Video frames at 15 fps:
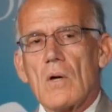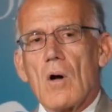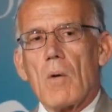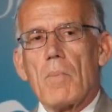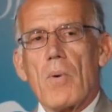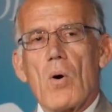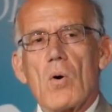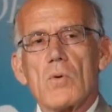
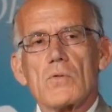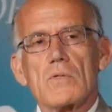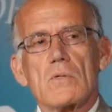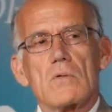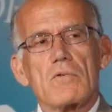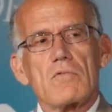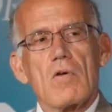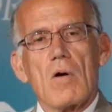
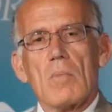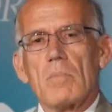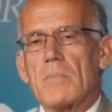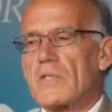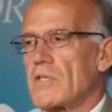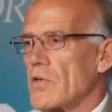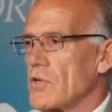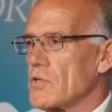oppose Trump,
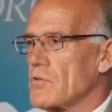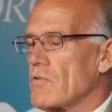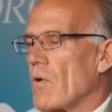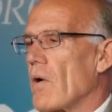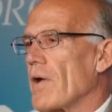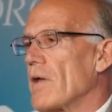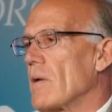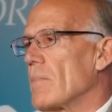but to
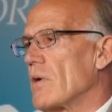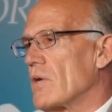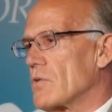destroy him and